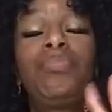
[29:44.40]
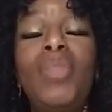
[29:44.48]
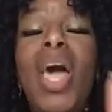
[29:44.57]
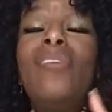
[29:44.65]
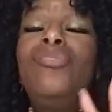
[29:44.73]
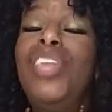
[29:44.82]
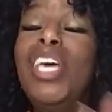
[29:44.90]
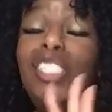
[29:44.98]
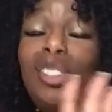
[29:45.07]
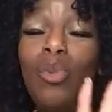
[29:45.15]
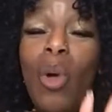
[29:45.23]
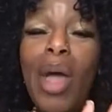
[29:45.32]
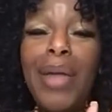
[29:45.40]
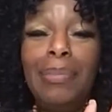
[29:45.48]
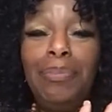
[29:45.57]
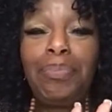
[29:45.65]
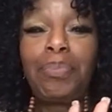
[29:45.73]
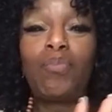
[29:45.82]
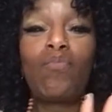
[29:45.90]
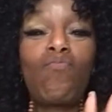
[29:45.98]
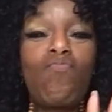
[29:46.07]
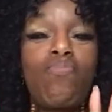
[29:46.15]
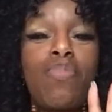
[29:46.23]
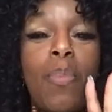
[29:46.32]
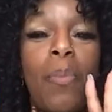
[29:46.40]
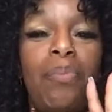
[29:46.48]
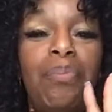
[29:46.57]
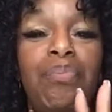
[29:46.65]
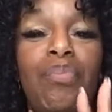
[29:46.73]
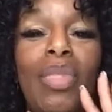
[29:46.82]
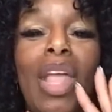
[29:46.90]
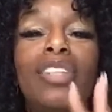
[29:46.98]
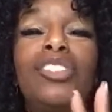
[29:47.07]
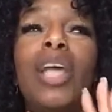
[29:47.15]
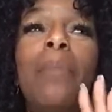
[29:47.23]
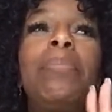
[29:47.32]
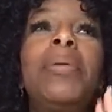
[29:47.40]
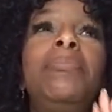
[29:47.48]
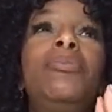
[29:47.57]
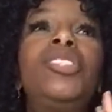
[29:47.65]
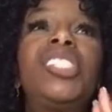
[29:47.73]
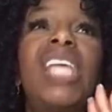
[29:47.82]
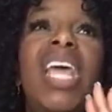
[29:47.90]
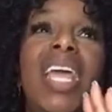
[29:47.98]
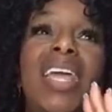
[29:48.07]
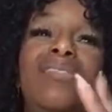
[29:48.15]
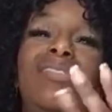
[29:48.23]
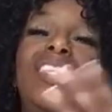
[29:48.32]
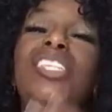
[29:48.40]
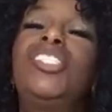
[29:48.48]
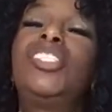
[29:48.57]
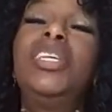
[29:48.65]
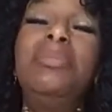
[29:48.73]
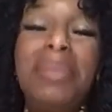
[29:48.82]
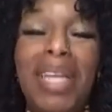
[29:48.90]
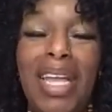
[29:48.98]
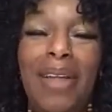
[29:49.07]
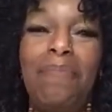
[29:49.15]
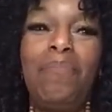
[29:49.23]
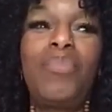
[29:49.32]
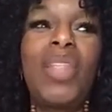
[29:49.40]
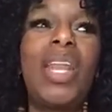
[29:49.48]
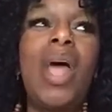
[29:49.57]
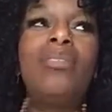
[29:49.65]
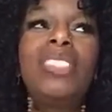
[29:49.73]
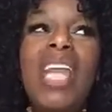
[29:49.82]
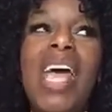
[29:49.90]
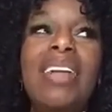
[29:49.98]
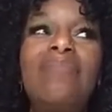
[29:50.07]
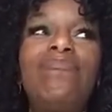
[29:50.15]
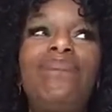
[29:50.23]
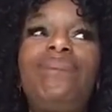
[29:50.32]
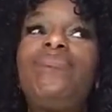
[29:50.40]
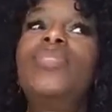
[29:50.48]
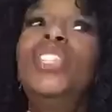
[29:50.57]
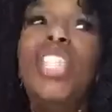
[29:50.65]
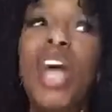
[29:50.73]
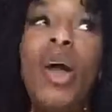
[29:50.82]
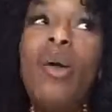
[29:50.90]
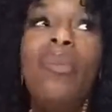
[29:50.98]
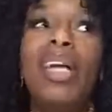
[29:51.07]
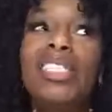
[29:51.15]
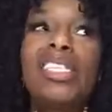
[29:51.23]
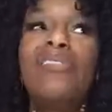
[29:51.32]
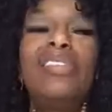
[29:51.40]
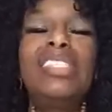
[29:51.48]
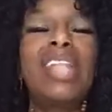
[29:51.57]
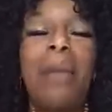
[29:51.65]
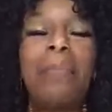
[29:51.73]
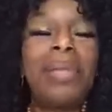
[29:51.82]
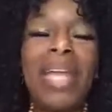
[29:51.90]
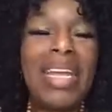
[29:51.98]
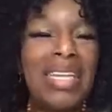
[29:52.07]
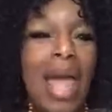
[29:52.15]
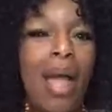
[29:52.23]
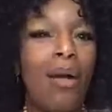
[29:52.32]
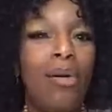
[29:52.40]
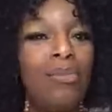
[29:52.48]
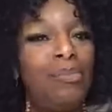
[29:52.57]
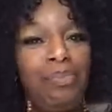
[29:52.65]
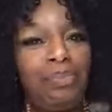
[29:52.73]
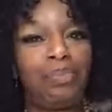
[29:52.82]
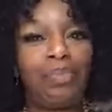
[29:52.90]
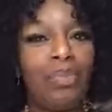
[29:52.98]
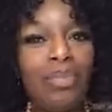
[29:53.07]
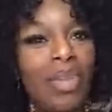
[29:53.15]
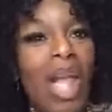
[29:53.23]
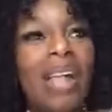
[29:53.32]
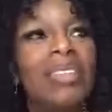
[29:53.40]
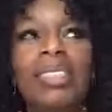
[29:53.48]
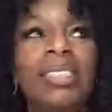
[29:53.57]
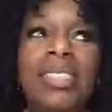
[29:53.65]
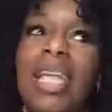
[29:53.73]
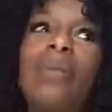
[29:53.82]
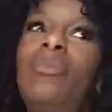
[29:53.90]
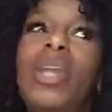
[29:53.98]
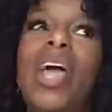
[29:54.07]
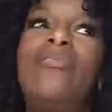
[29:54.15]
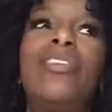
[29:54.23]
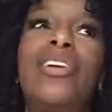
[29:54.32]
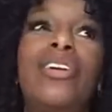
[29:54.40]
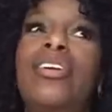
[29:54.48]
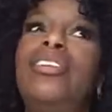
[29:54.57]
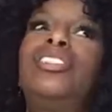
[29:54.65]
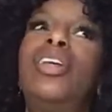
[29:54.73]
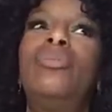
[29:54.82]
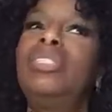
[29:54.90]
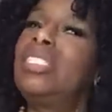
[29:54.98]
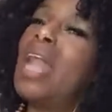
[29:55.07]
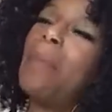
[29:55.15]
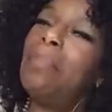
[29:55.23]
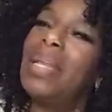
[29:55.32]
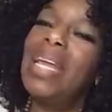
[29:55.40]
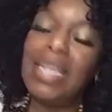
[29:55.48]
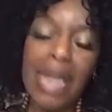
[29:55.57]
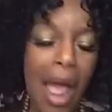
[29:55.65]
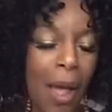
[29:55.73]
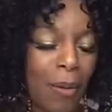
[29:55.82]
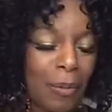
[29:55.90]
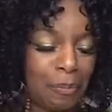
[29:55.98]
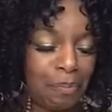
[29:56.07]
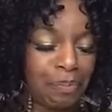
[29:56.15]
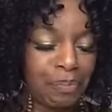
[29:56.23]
Now this one. Some people say this to me, and I was like, no, my stuff is not planned out. I just say whatever, so it's not planned out.